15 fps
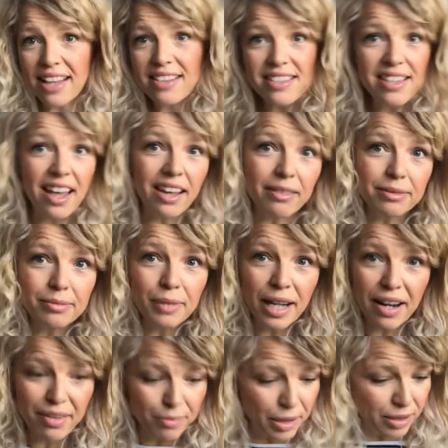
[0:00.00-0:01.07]
in, so
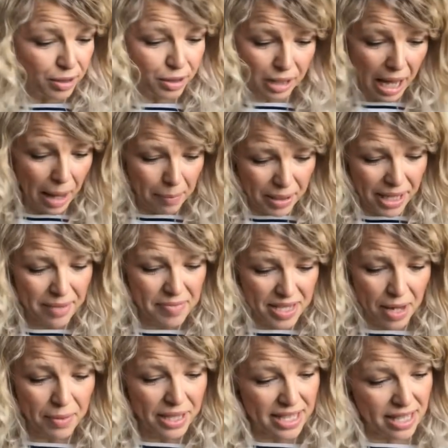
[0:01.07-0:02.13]
we're all happy.
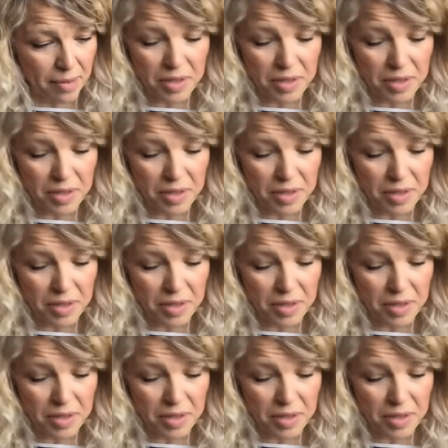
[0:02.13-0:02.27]
So, and he's